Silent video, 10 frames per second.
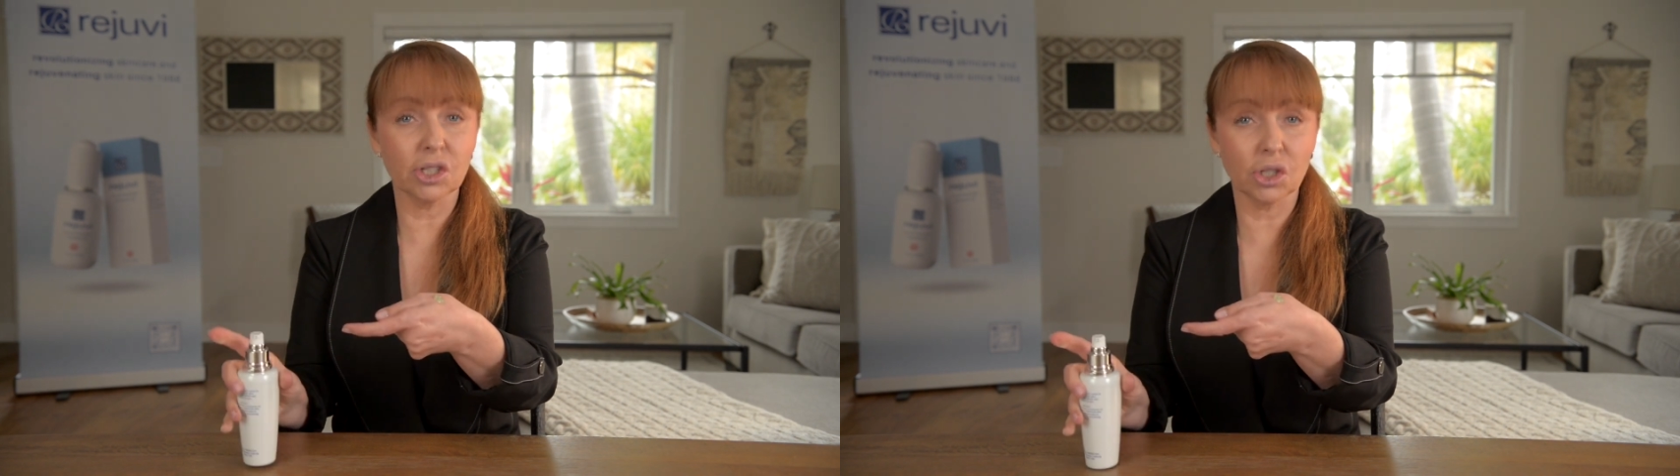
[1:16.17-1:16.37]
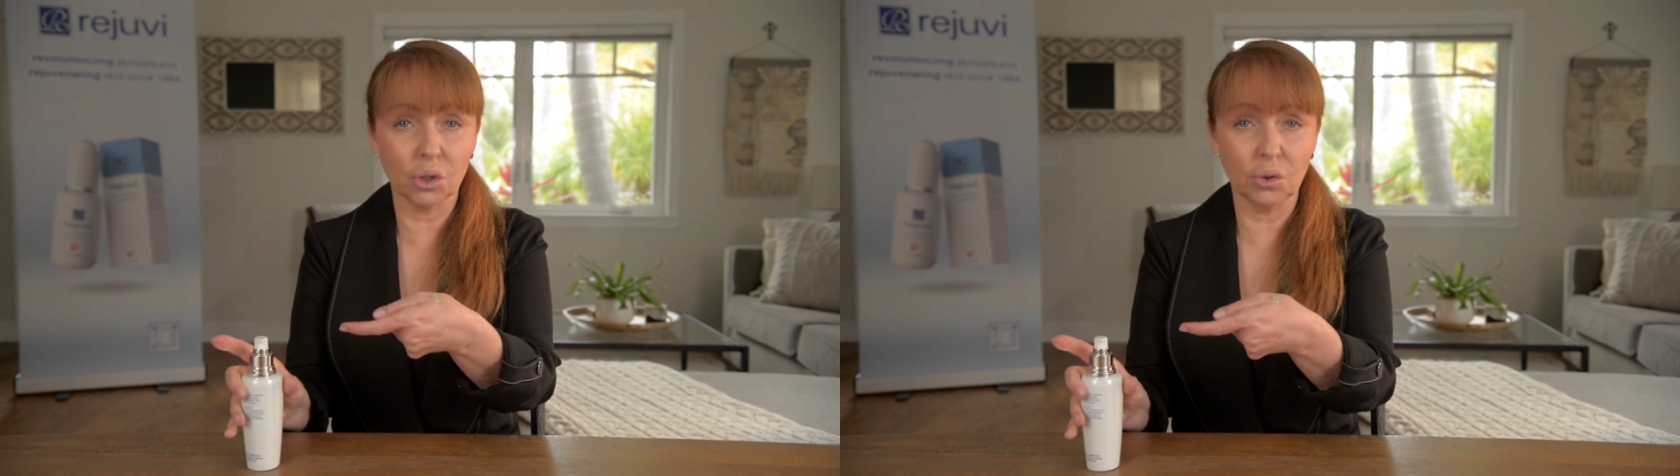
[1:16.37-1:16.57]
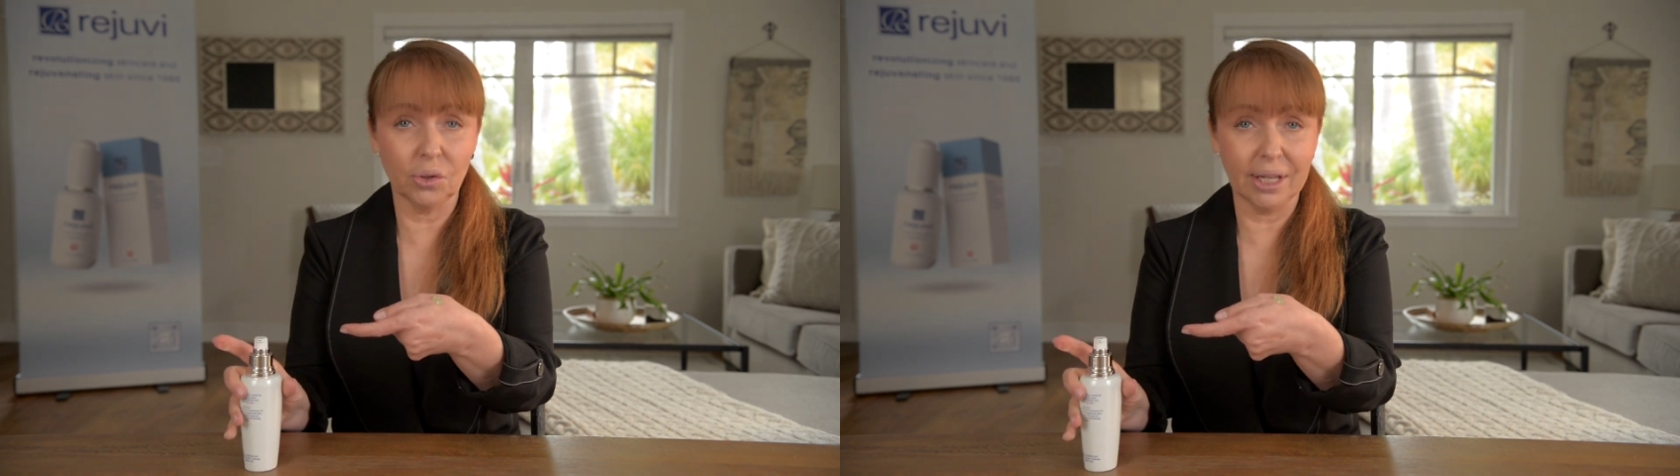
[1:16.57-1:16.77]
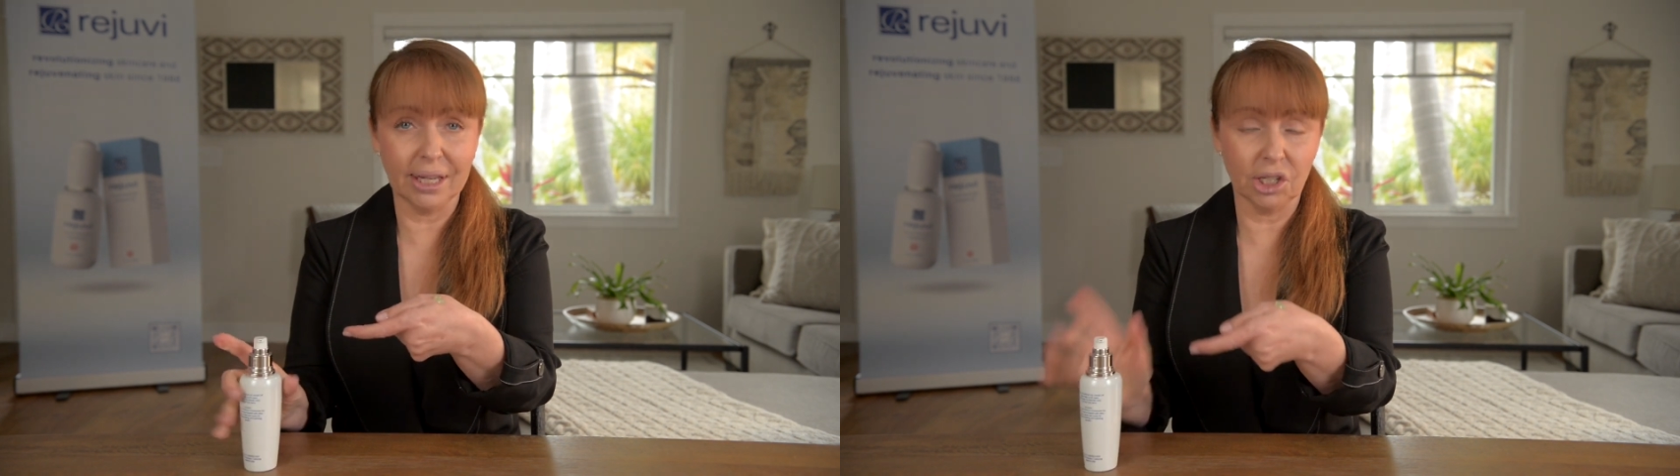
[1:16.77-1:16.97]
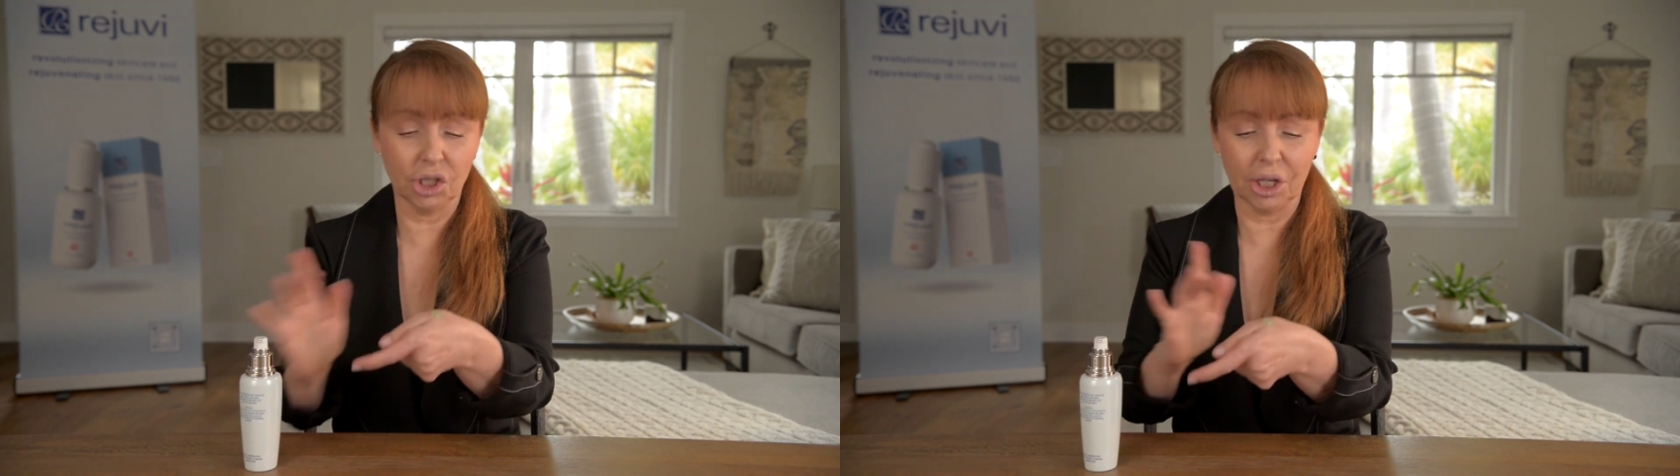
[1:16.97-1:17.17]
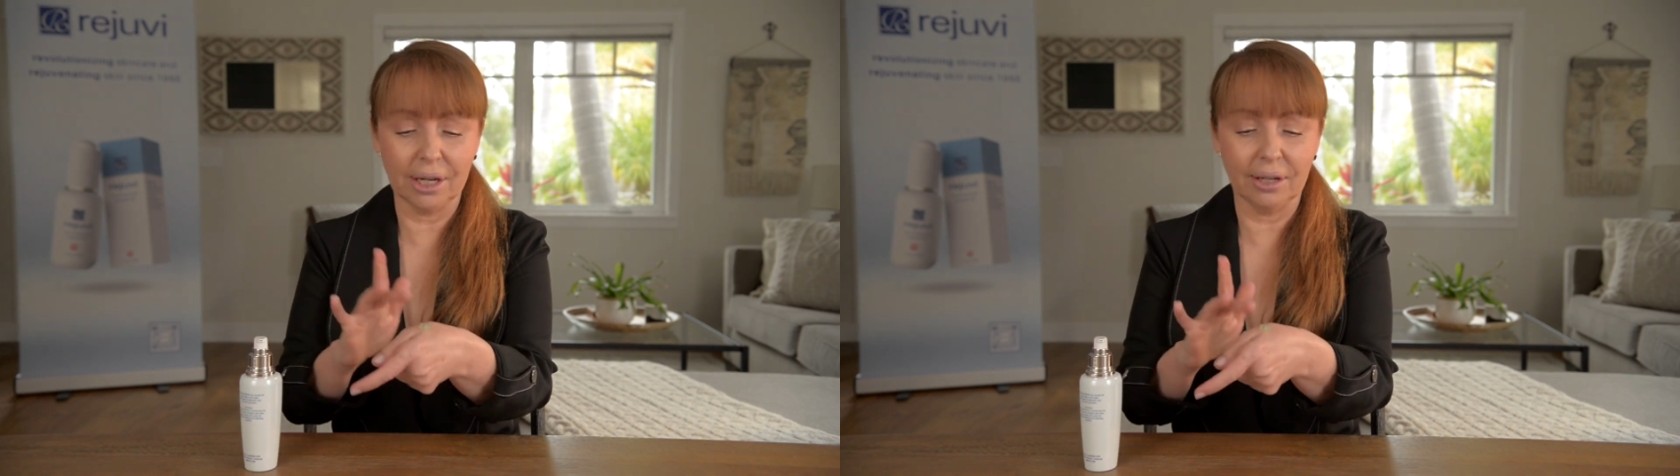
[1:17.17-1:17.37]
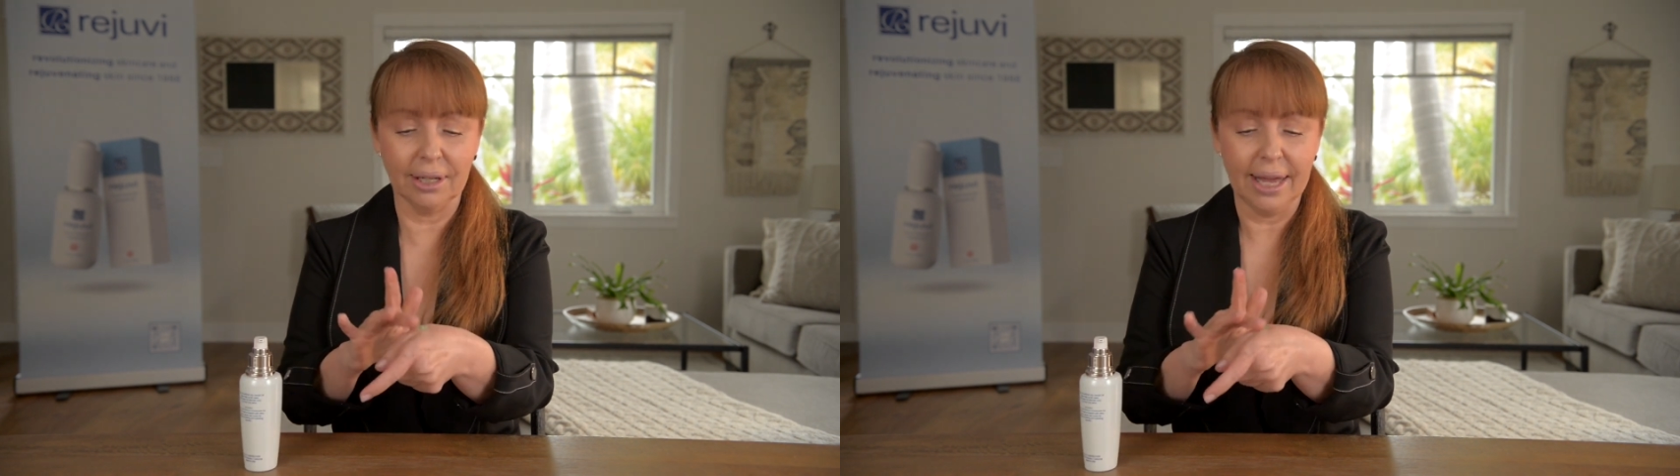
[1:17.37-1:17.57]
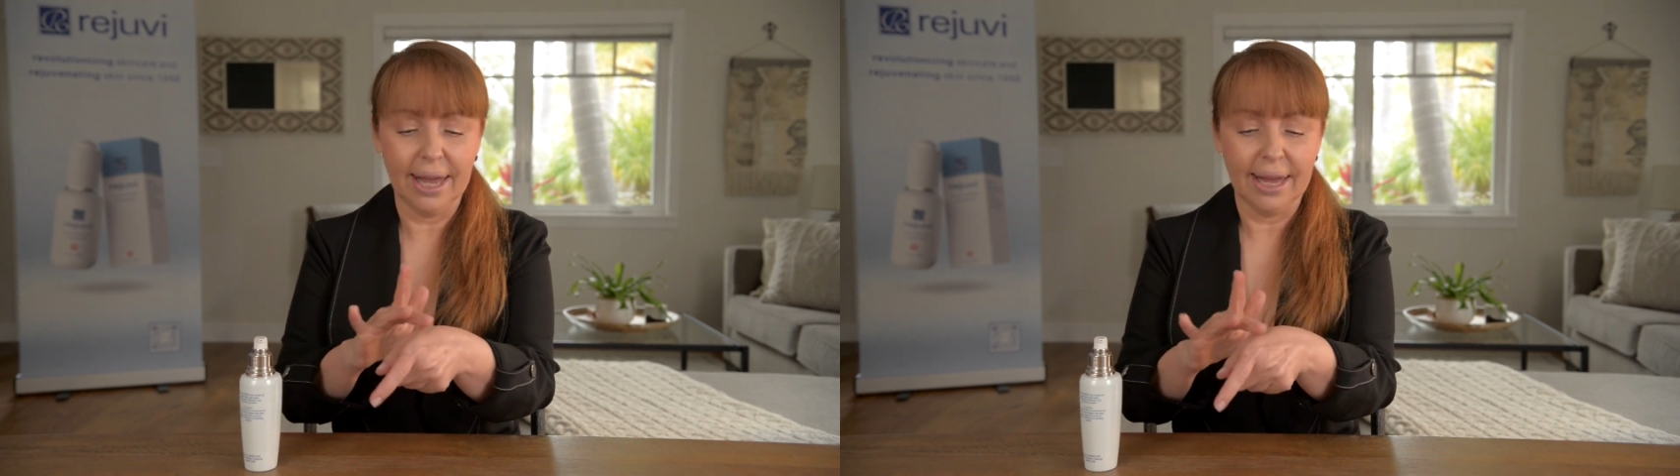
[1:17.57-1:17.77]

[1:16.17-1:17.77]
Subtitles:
soothing gel.